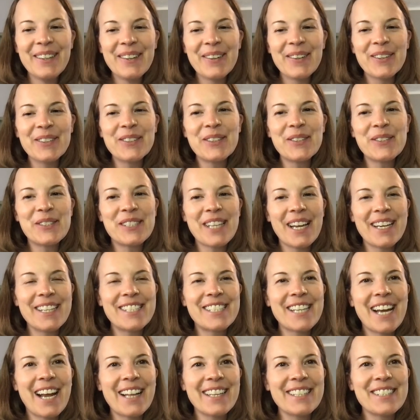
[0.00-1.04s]
new set of
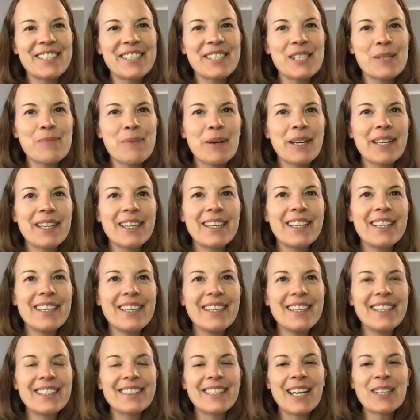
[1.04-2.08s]
challenges. But
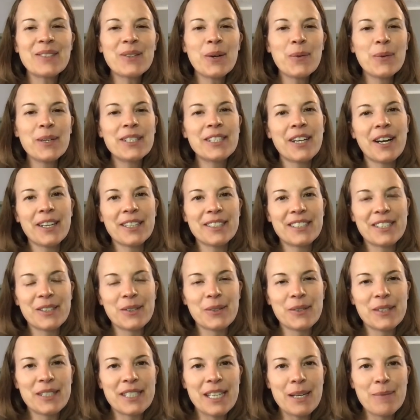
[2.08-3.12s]
that's what we talk
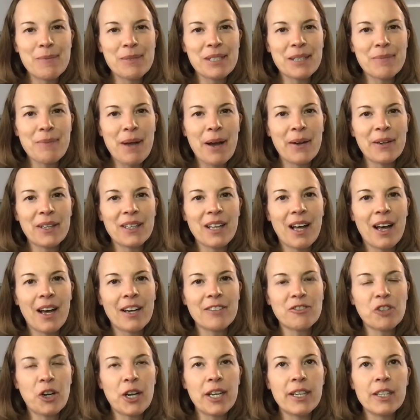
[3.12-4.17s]
to teams about a
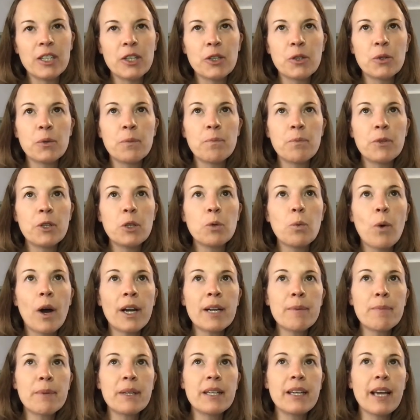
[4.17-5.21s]
lot, right? You
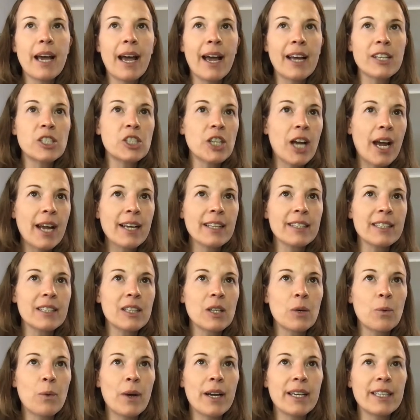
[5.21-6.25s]
want to be agile in
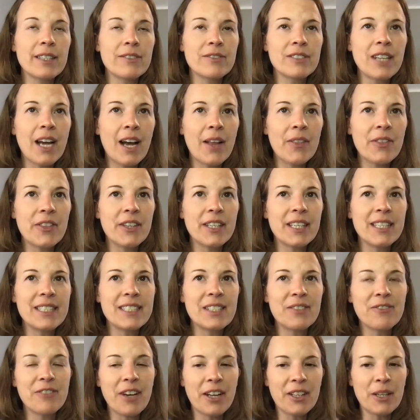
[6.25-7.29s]
the way of not the
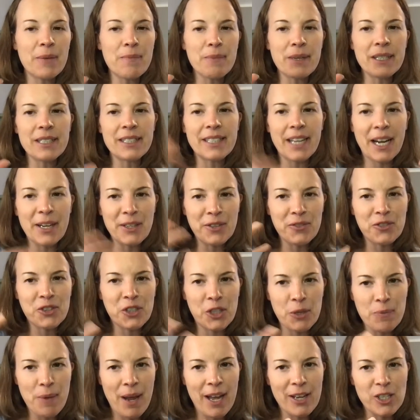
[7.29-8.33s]
development kind of
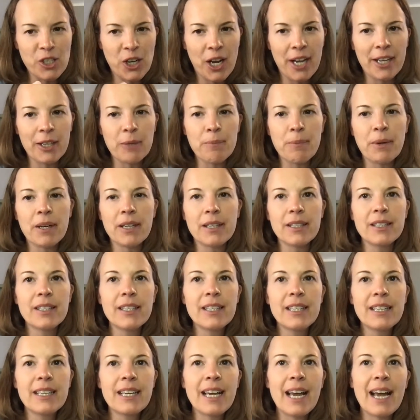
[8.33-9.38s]
term agile, but
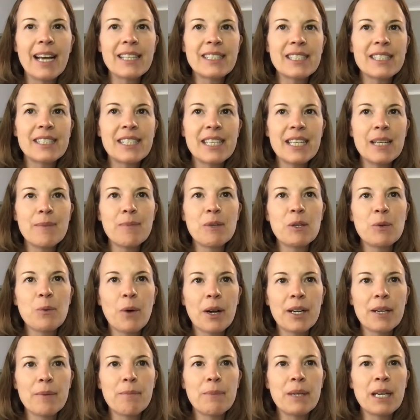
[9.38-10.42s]
as a team, you
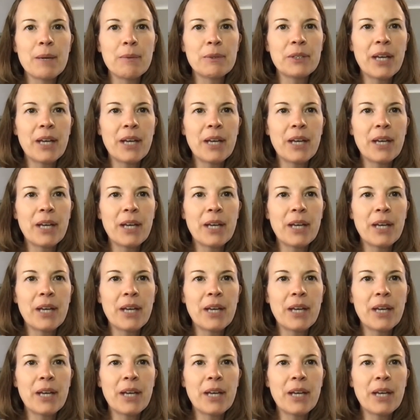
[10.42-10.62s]
want to be able to